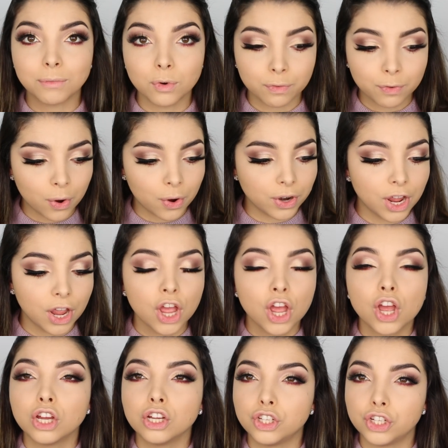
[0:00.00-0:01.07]
move on
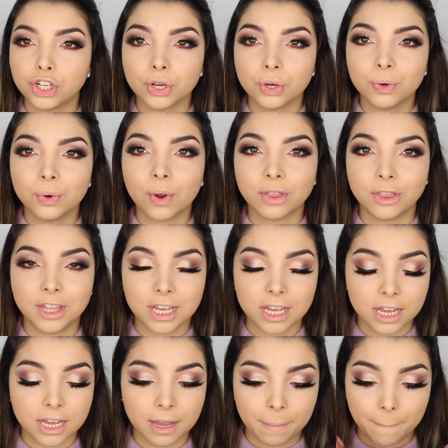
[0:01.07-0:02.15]
to
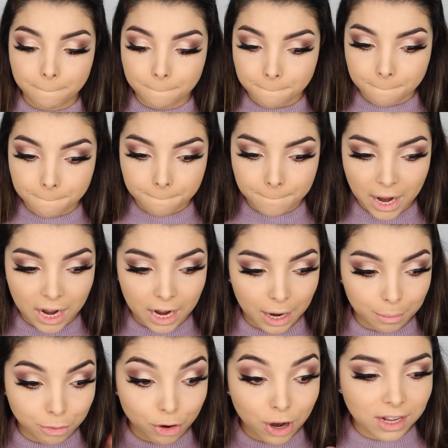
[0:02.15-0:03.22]
the
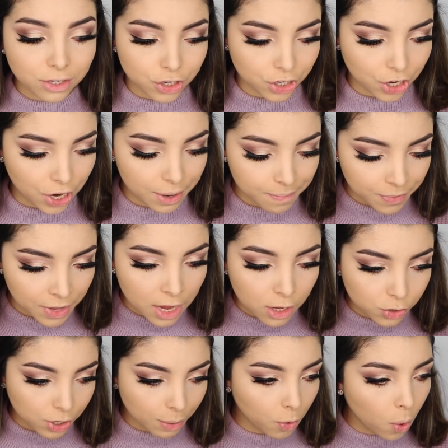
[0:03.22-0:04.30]
bronzer.
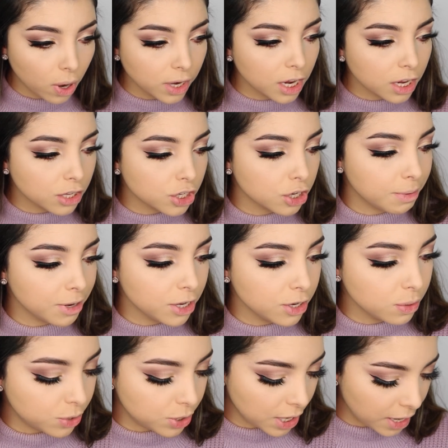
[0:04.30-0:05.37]
So I'm going to be
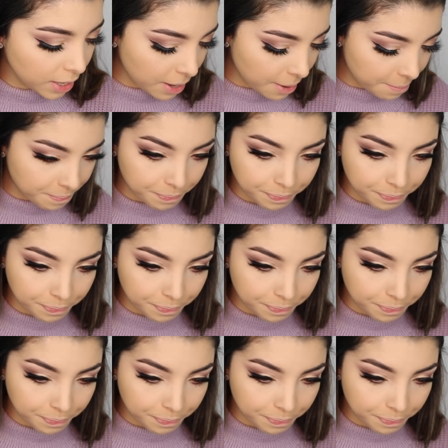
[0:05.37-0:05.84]
using